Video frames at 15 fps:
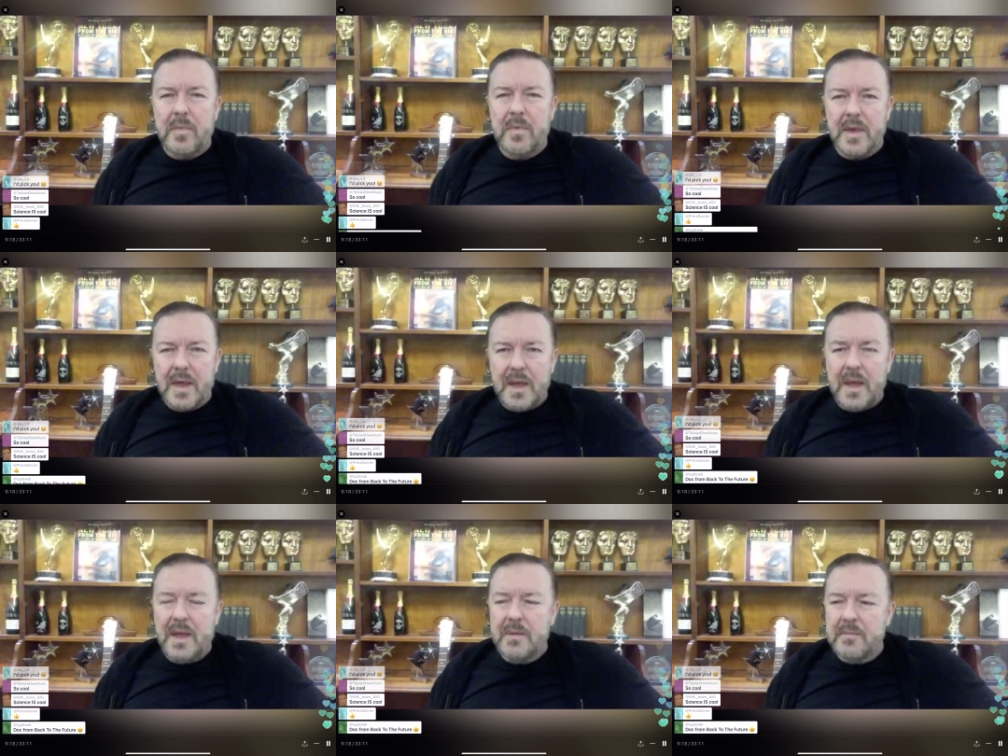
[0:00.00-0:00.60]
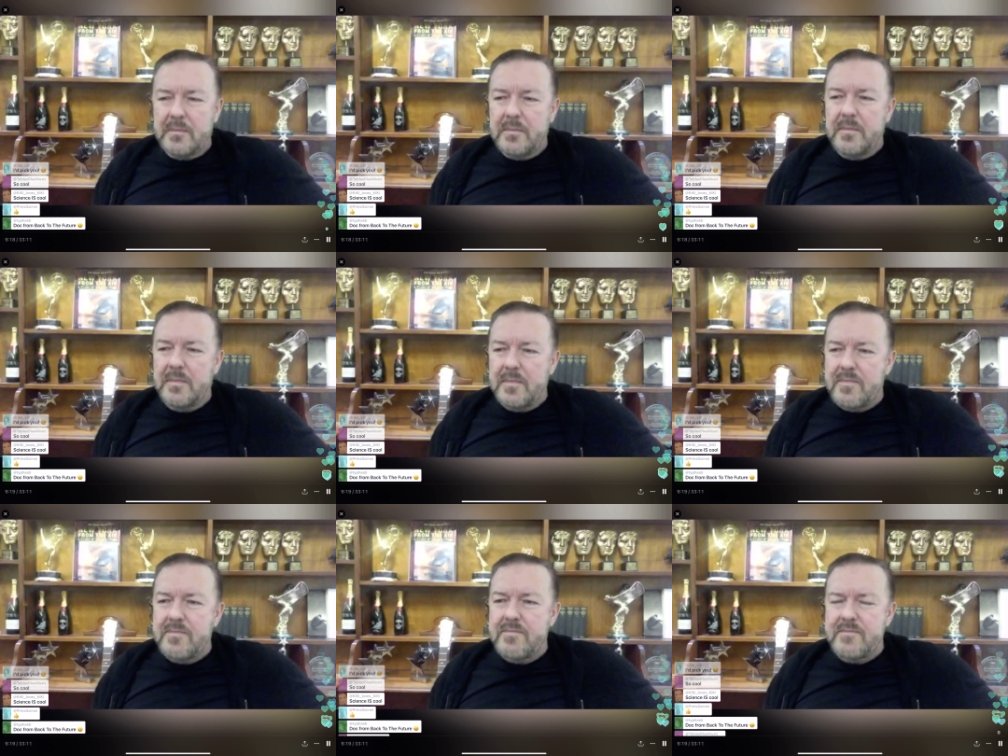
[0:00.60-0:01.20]

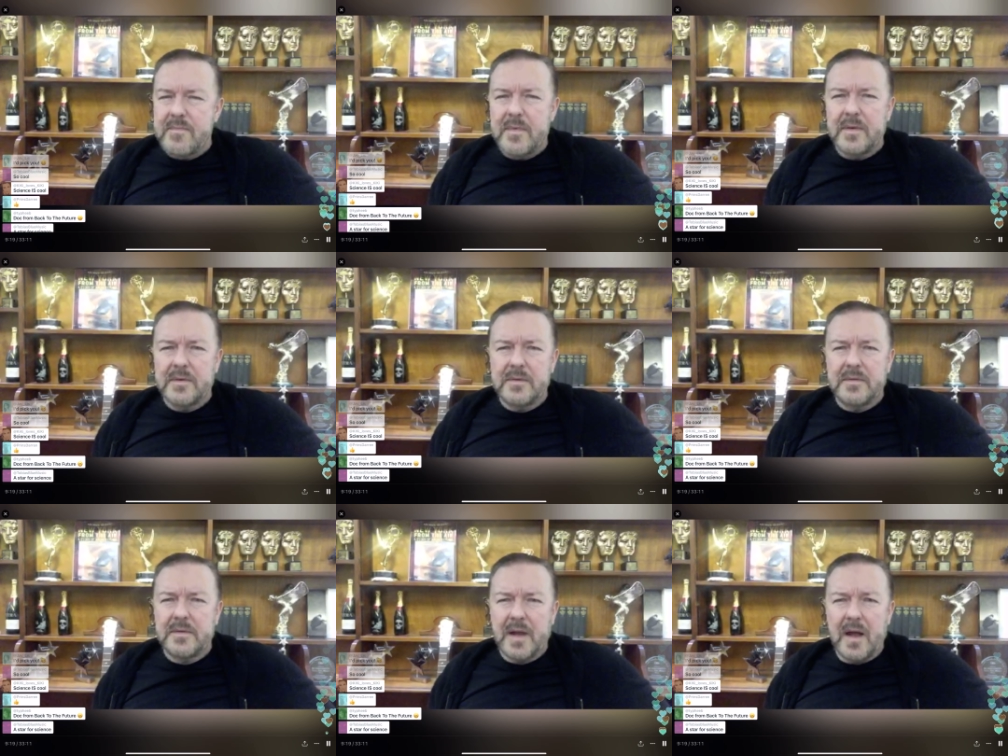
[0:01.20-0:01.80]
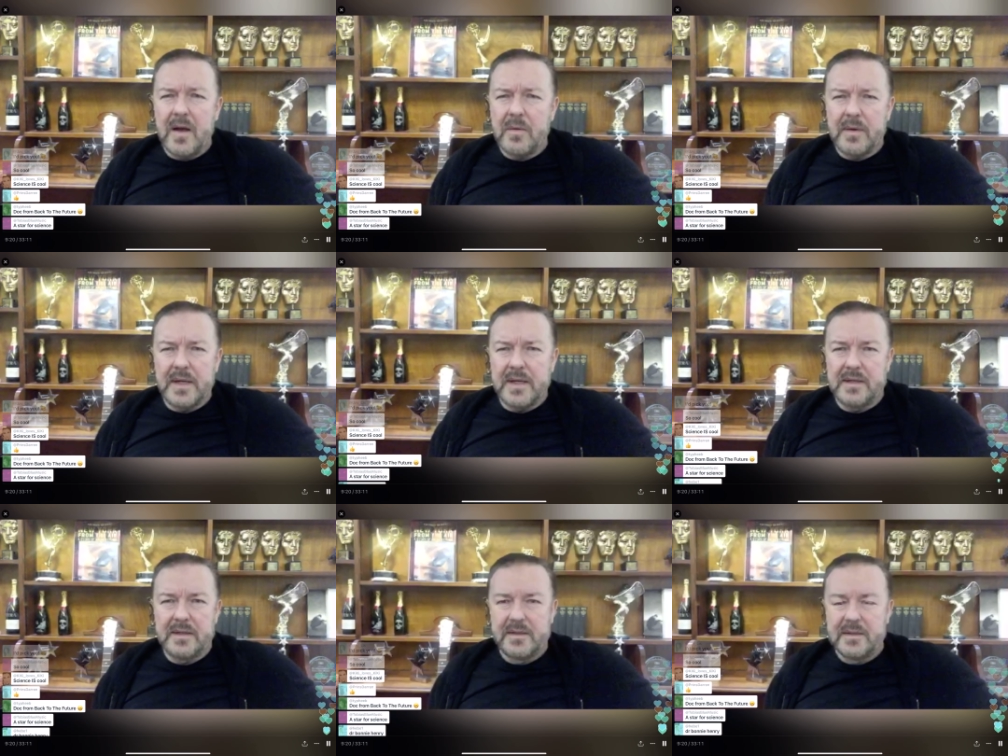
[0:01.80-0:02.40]
Darwin,
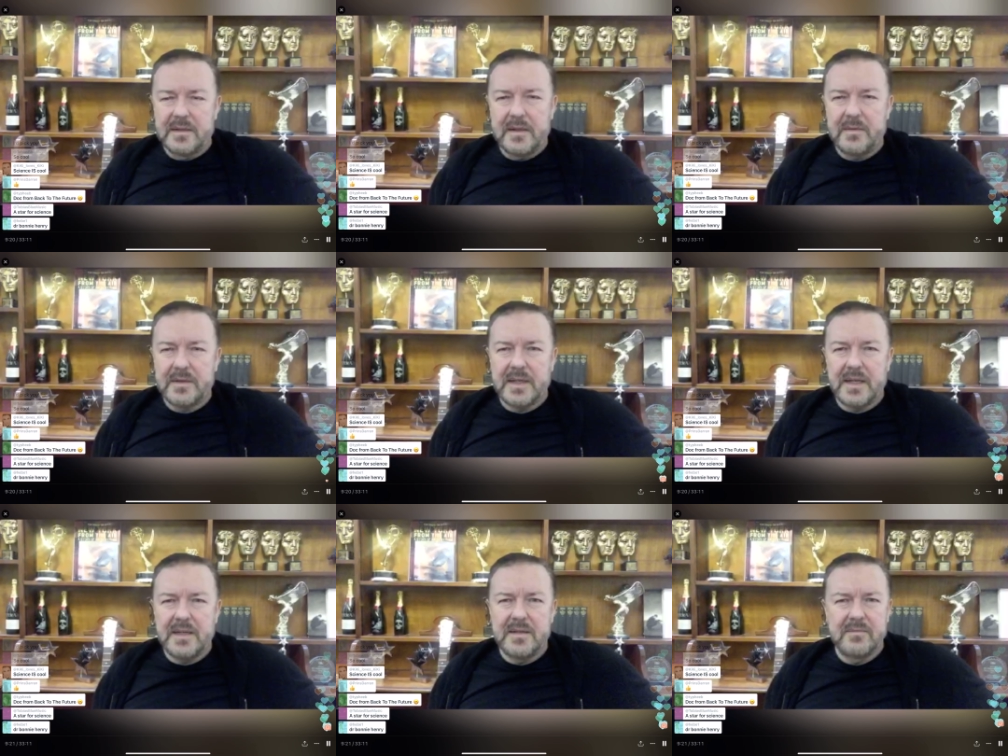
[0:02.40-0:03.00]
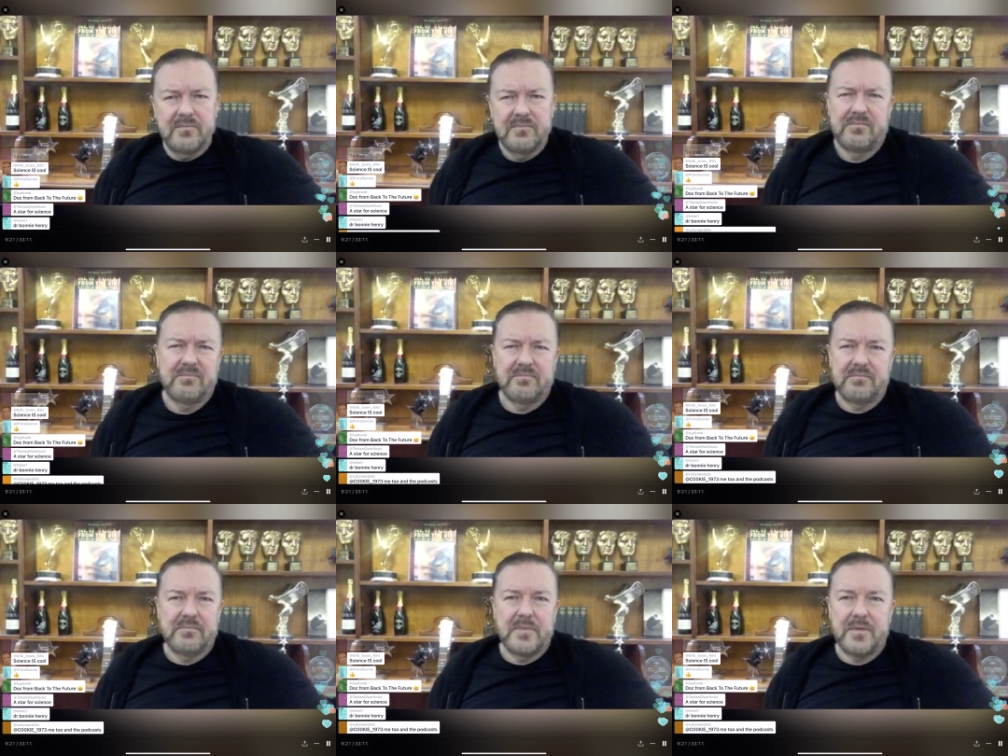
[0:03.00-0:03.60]
can't say
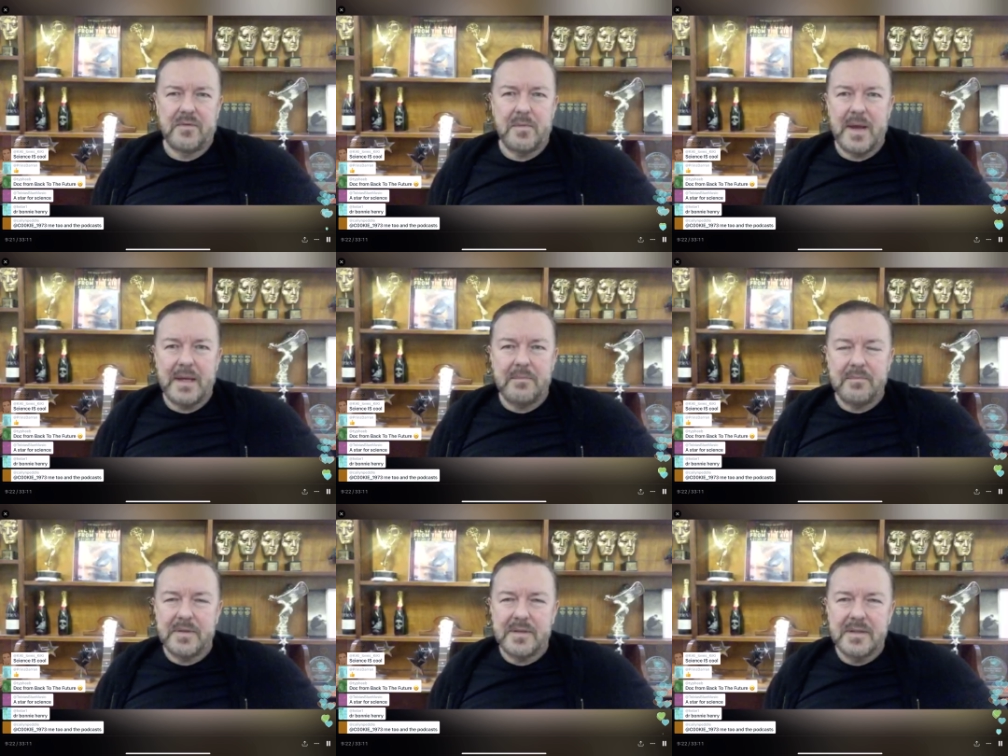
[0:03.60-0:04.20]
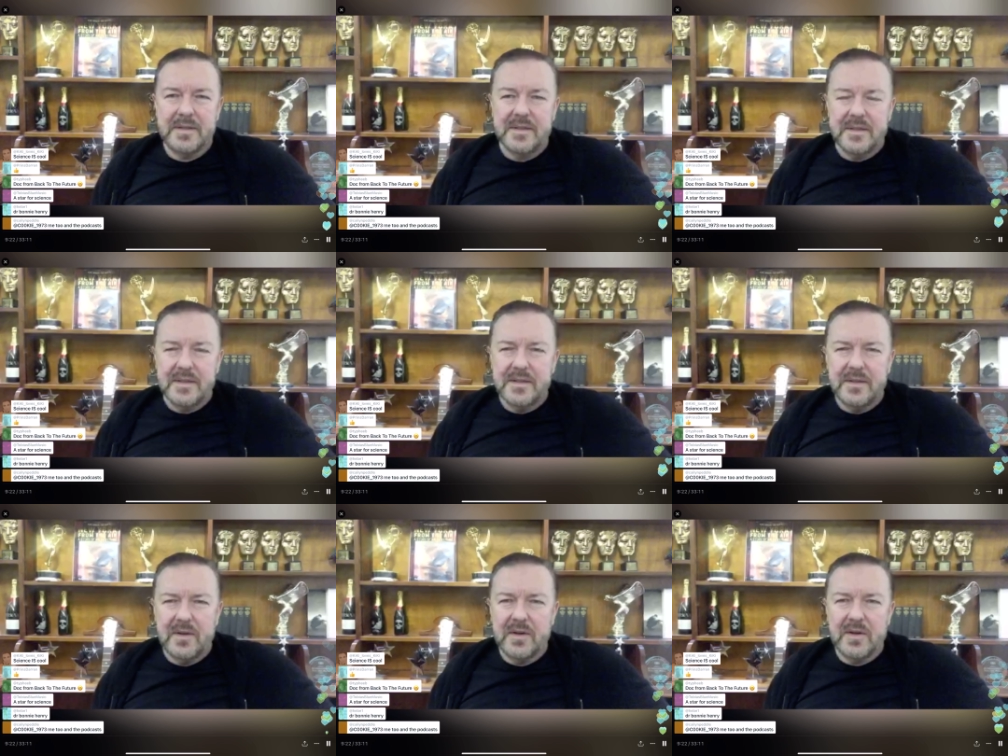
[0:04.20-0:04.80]
we're from apes,
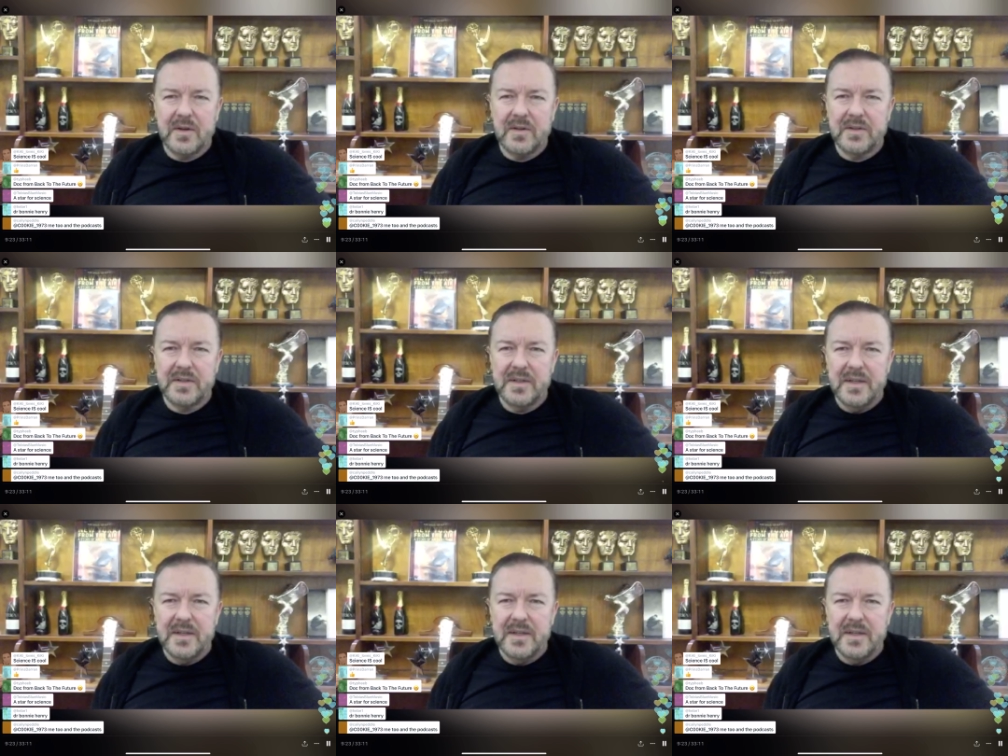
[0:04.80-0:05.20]
not God.